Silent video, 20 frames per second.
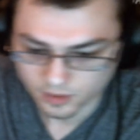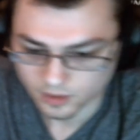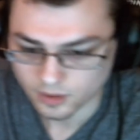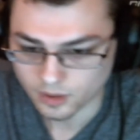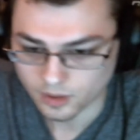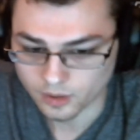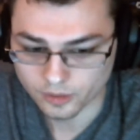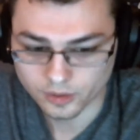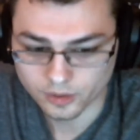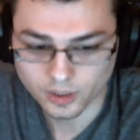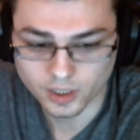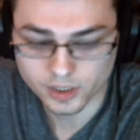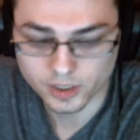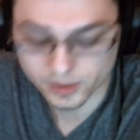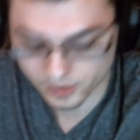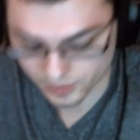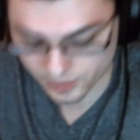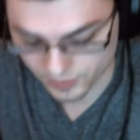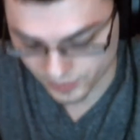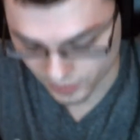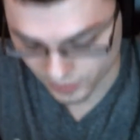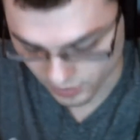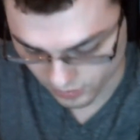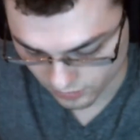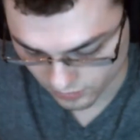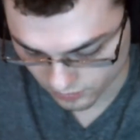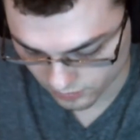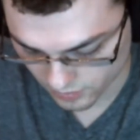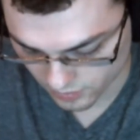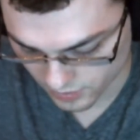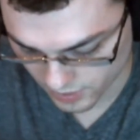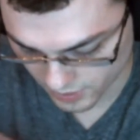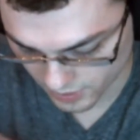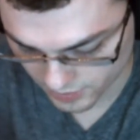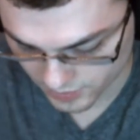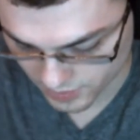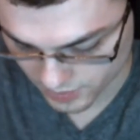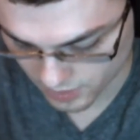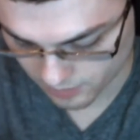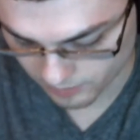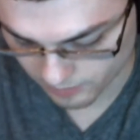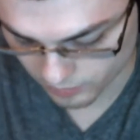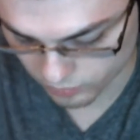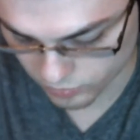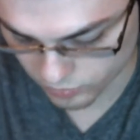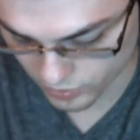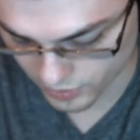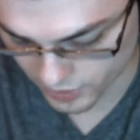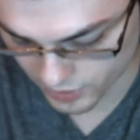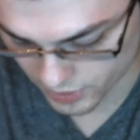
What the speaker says: Okay, so next up we're going to